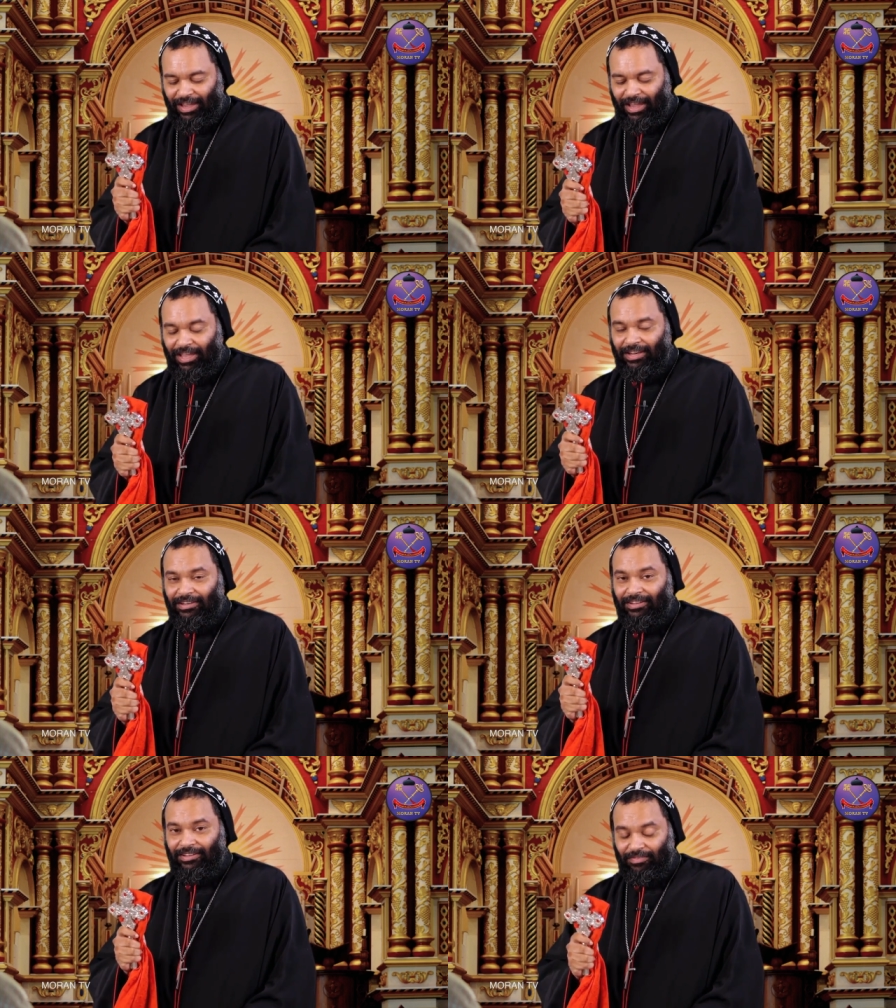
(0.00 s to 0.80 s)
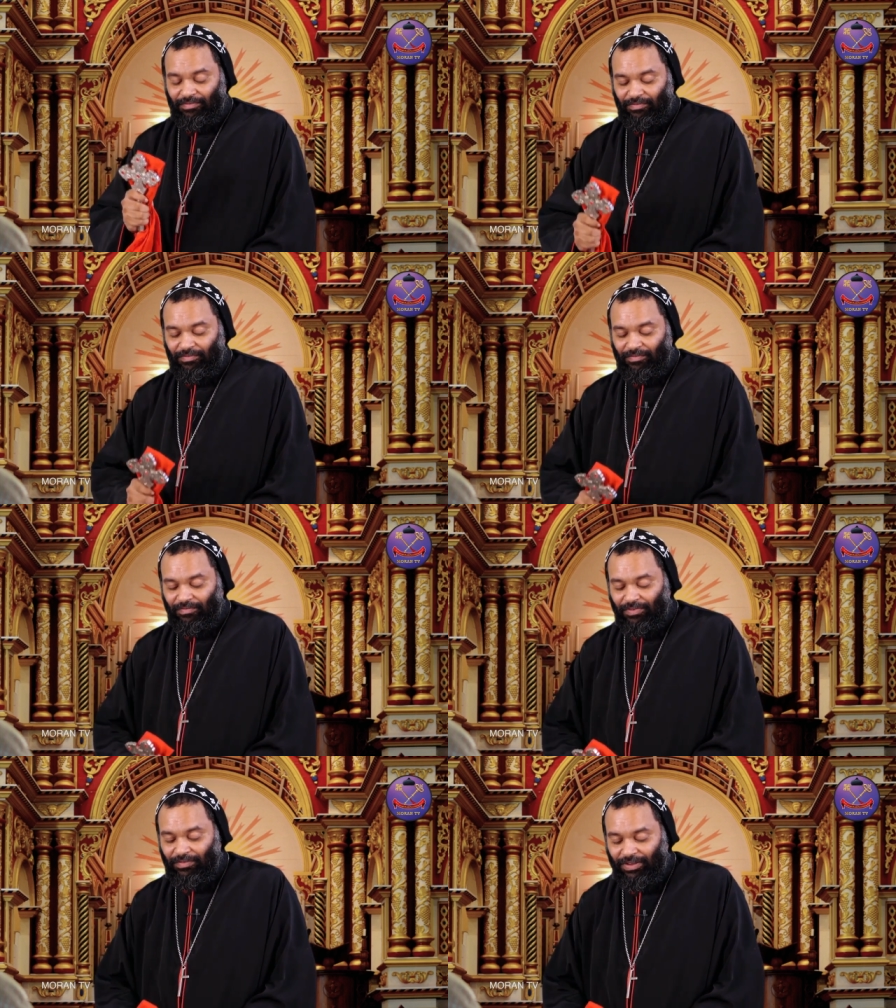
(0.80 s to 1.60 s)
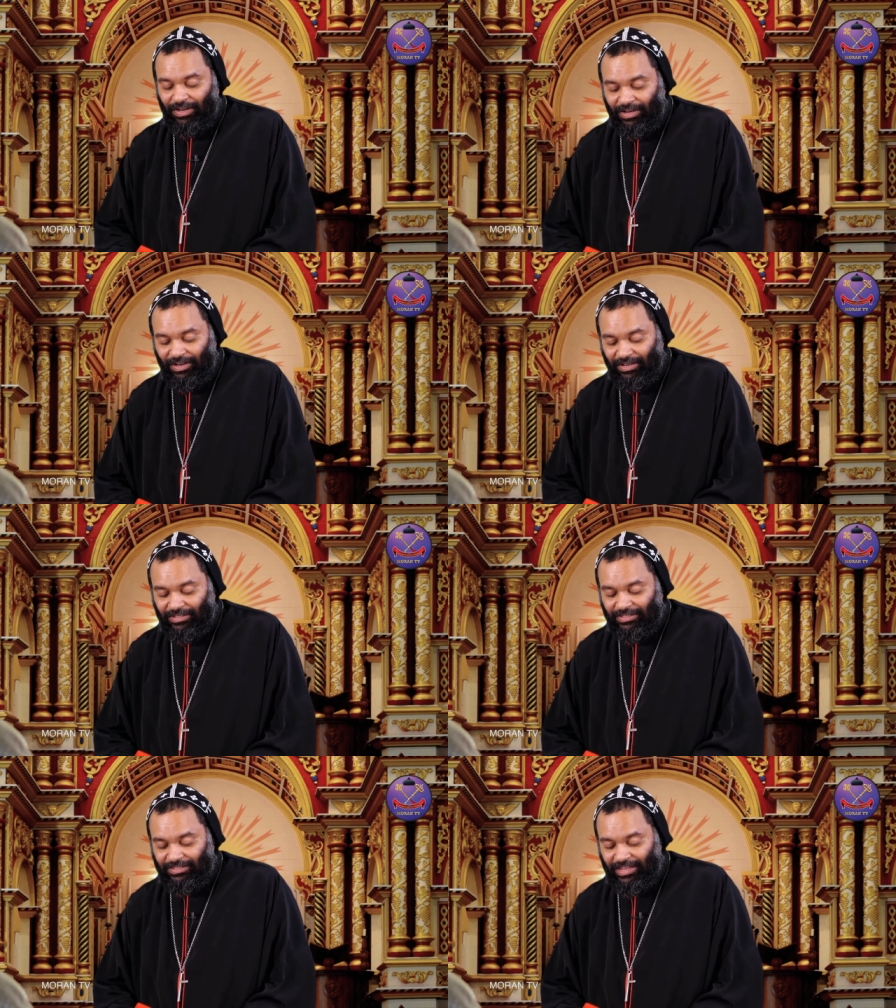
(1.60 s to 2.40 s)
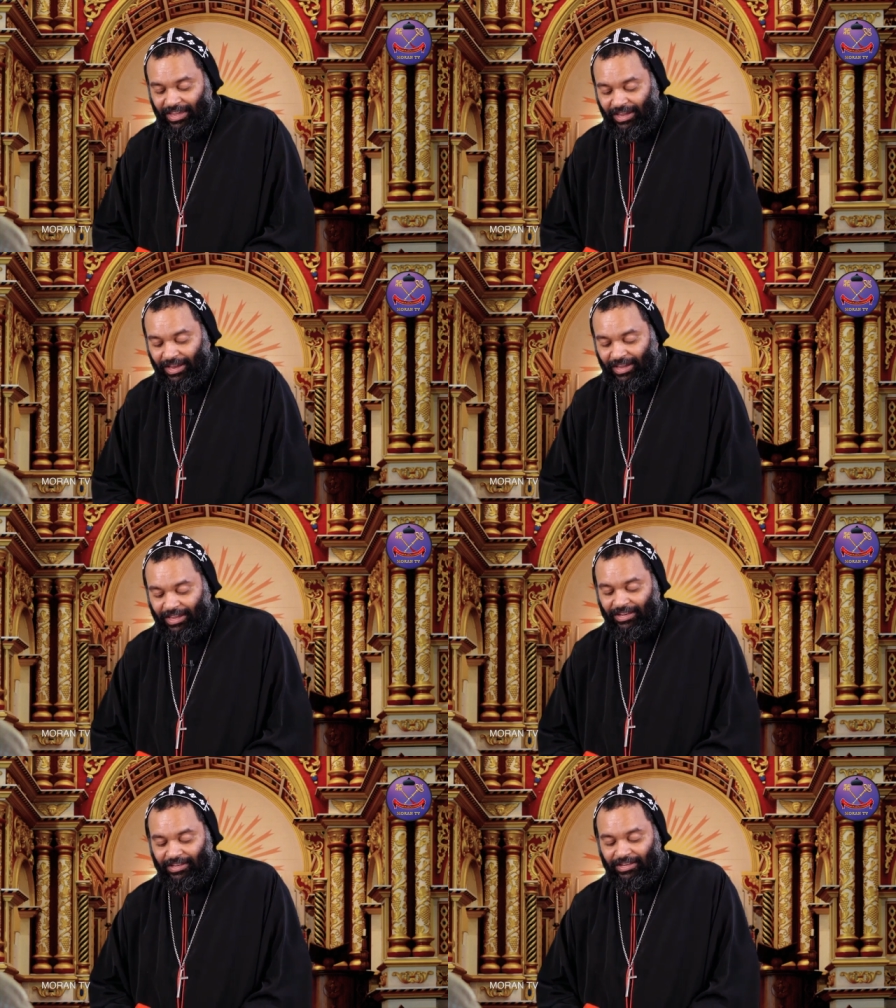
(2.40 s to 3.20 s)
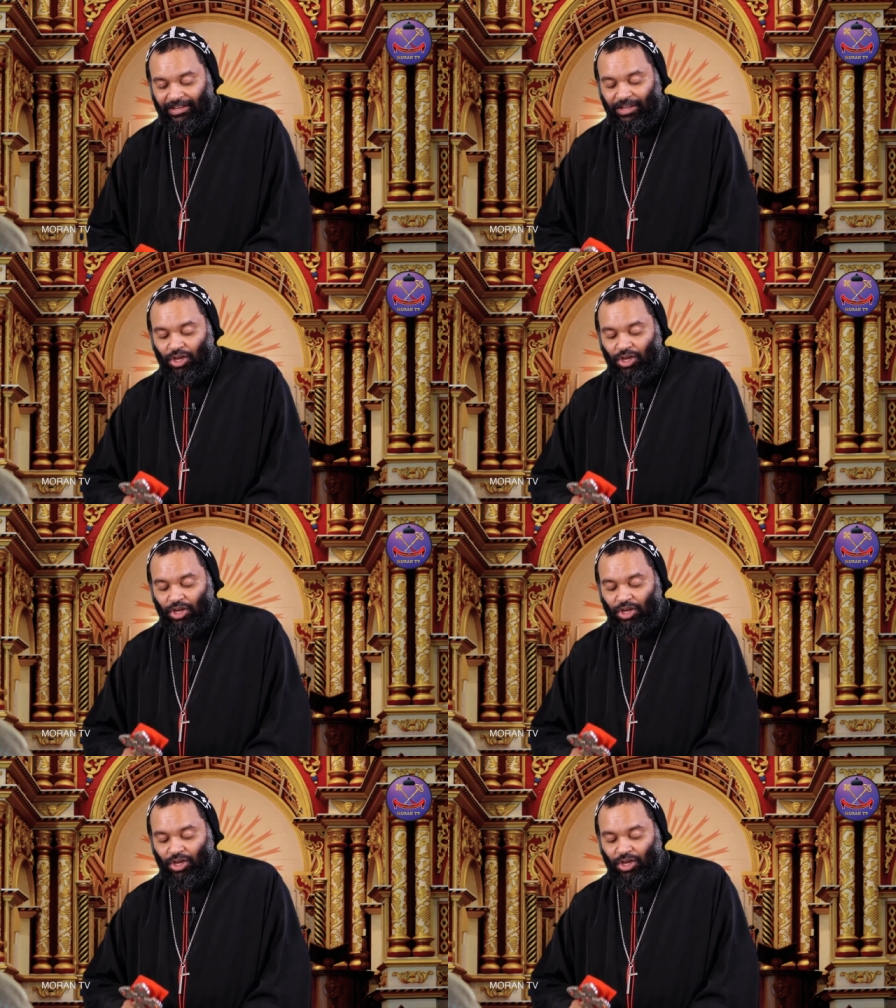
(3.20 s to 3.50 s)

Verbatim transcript: and we will say again,